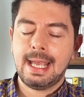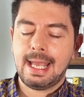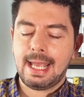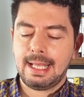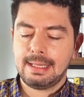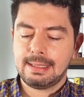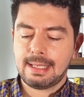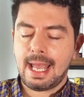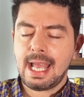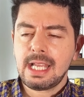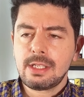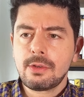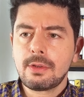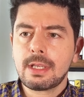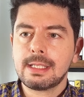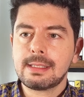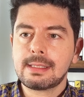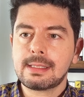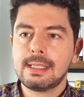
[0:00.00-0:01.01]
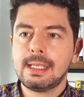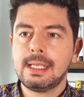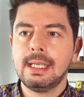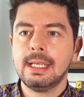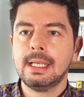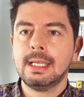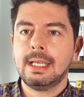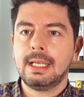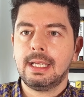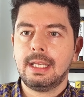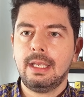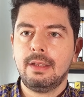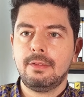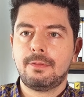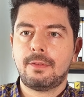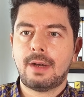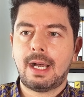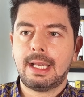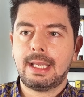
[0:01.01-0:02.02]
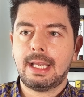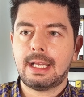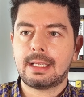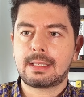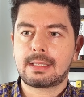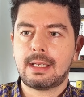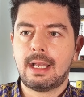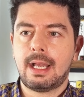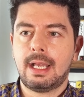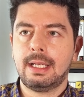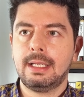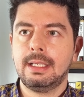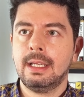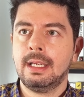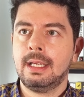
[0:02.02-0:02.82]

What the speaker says: And as you can see, if I assign